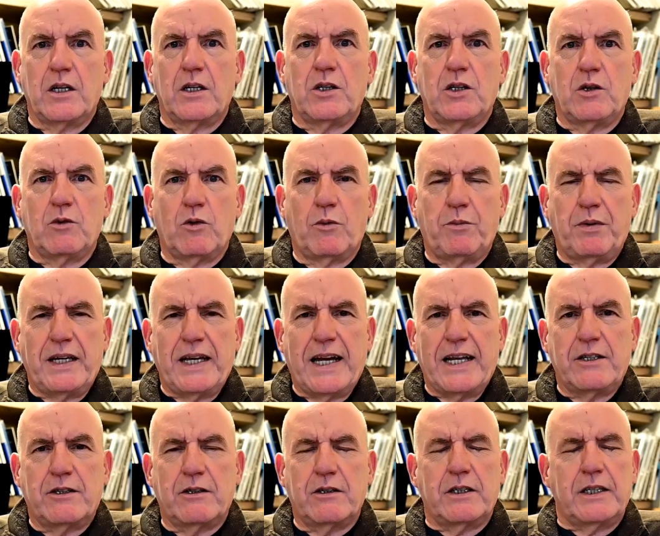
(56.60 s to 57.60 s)
You will be
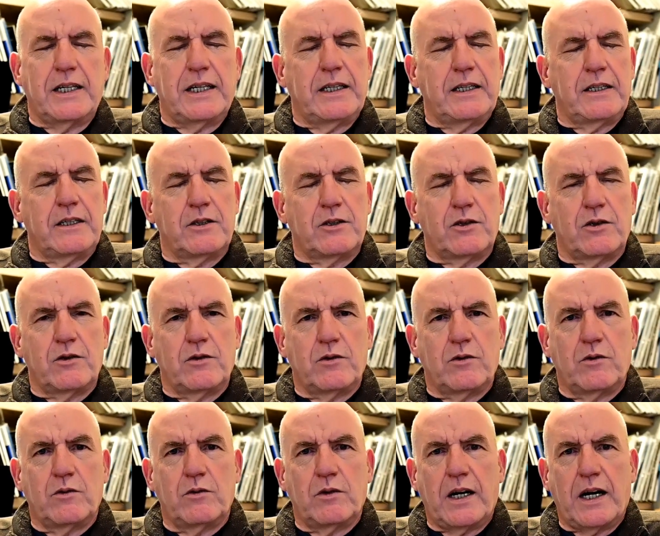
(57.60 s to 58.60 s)
entered
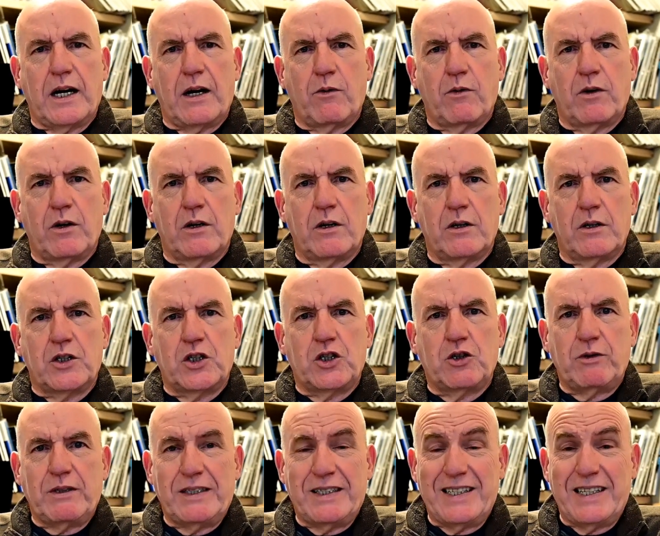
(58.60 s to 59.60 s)
into our
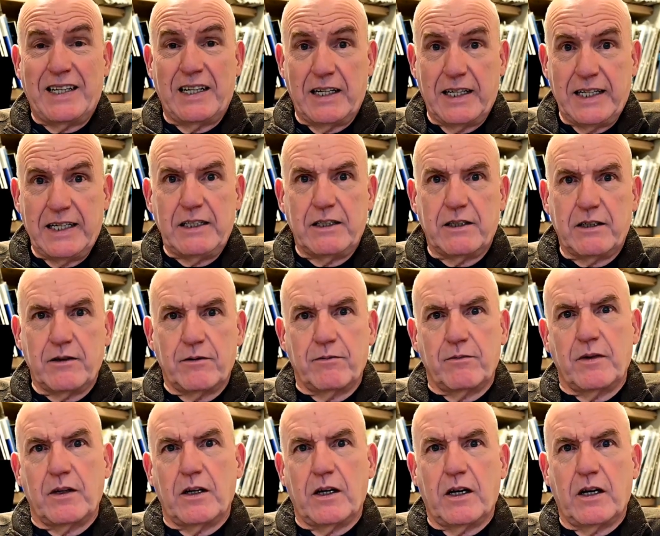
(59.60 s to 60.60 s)
Street Elite
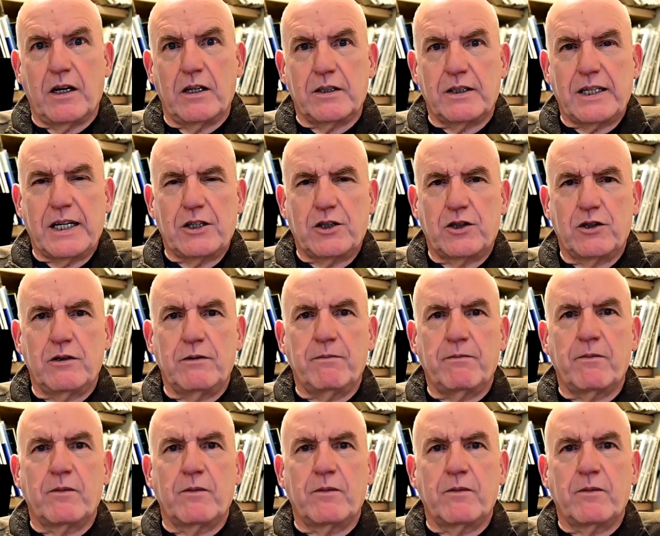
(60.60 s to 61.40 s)
uh, section